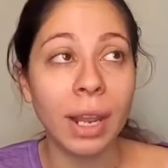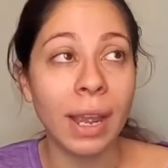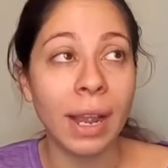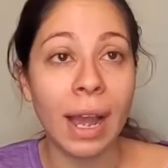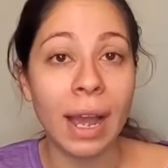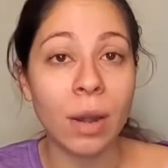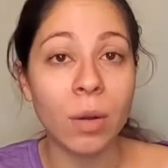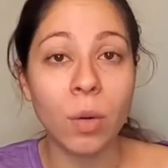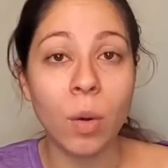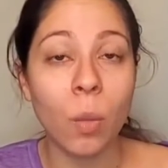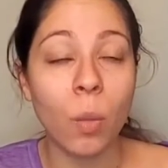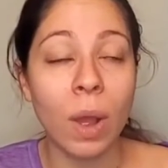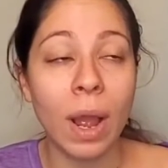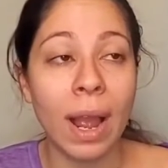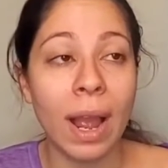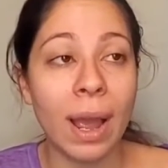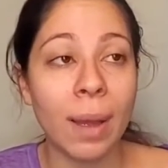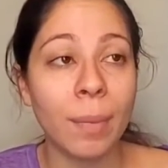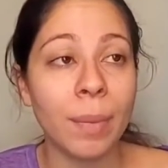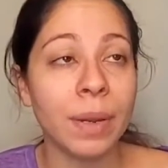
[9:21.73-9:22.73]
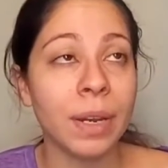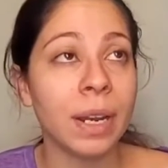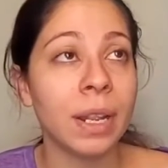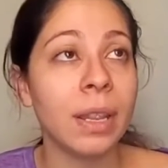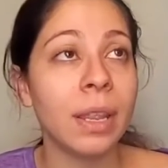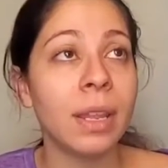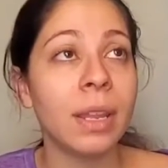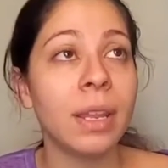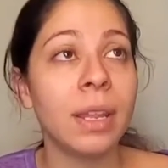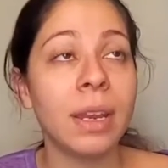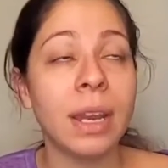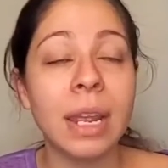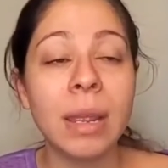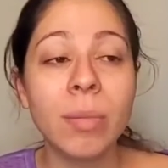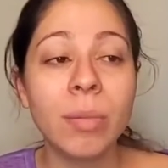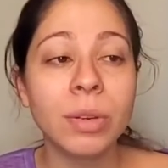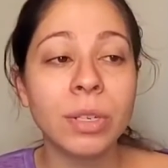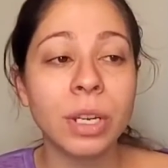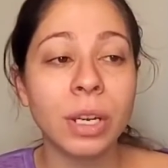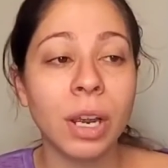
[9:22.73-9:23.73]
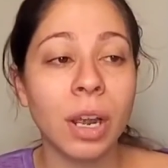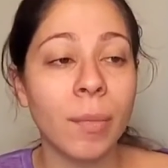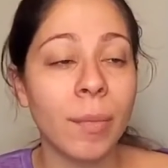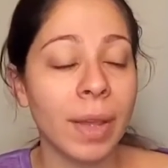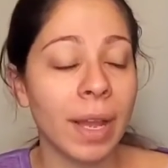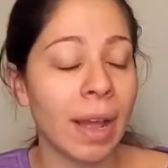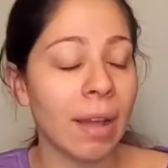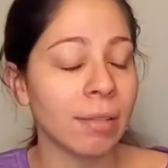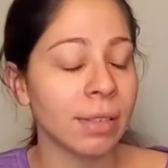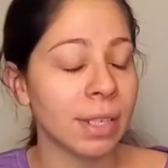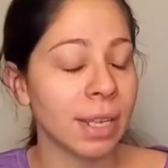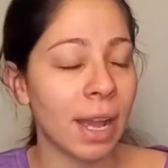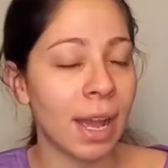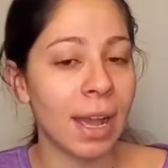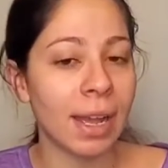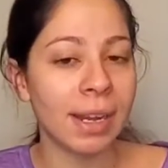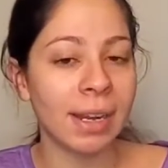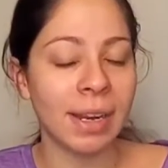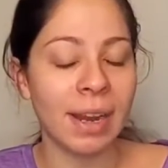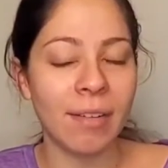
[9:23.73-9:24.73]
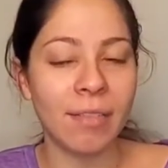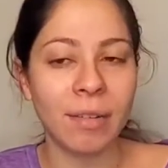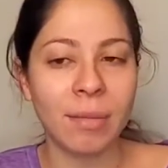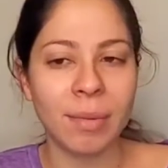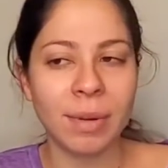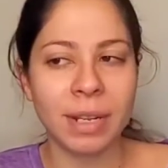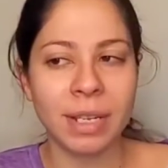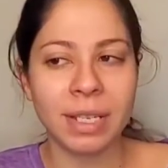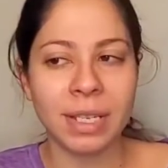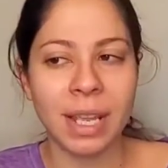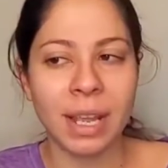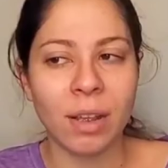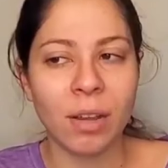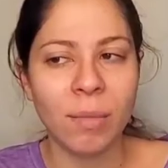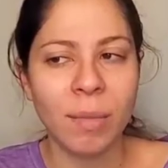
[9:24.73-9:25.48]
Like, I don't know what happened. And then the neighbors are coming outside and everybody's like,